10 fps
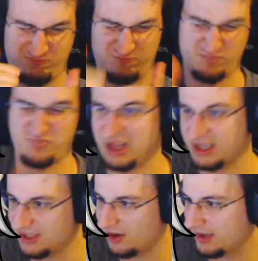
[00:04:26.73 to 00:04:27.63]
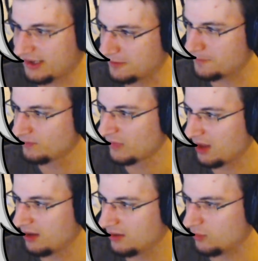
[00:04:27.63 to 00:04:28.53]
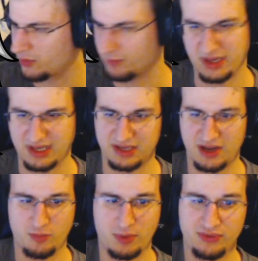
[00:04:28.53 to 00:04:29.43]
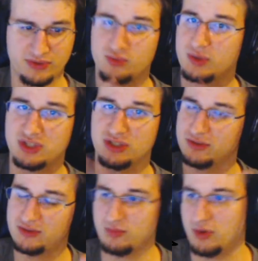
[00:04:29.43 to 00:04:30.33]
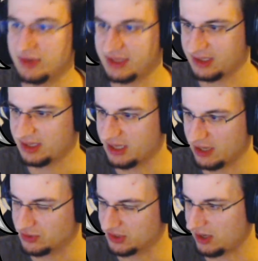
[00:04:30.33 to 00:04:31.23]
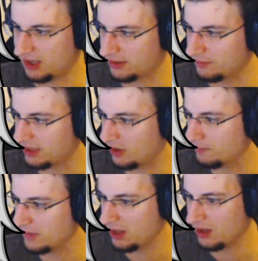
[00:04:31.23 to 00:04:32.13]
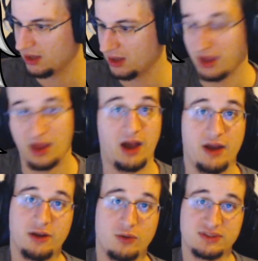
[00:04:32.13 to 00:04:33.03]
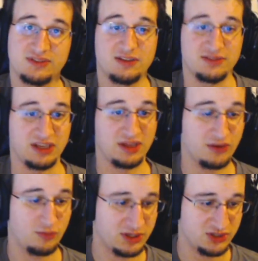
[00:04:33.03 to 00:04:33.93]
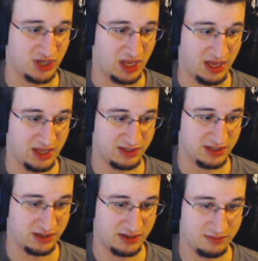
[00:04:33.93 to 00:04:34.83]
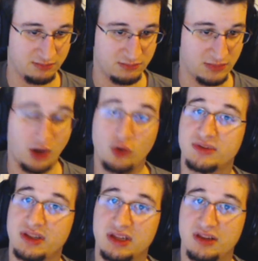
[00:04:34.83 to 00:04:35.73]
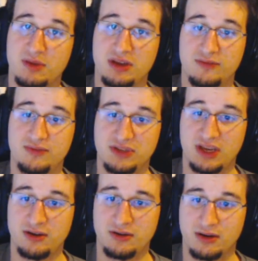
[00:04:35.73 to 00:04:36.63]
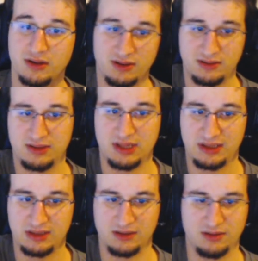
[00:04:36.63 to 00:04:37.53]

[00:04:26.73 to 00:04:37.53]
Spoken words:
bloody awesome. We're basically now both on Twitch and YouTube over 60k, which is awesome. So I don't know what to tell you. Thank you so much. And I hope to see as many of you there. It's